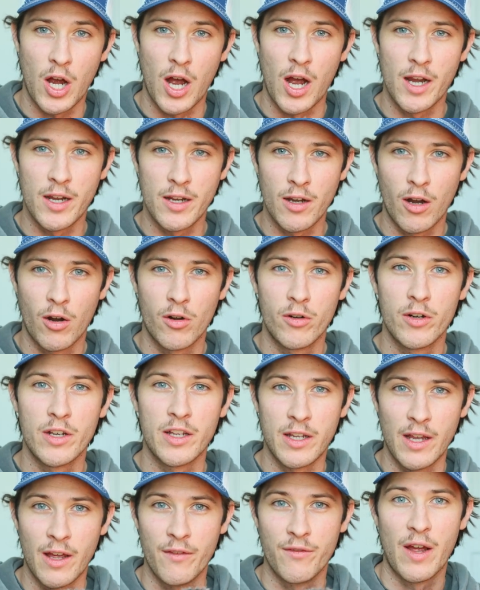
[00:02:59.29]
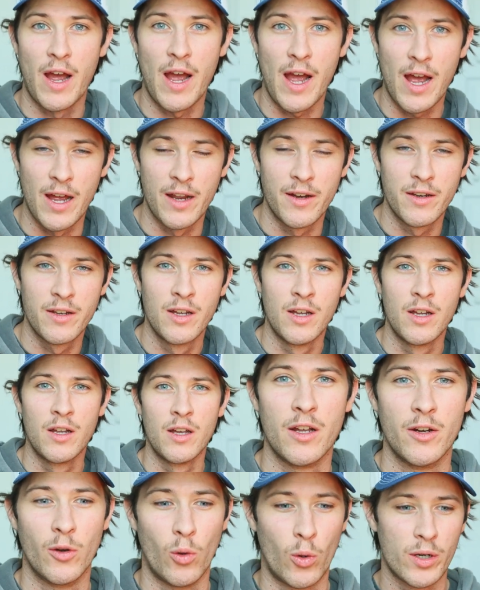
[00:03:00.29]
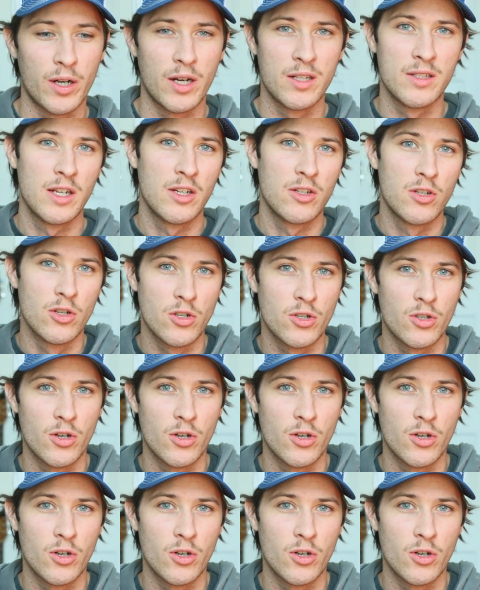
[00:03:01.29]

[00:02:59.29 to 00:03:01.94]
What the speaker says: I already have had an organization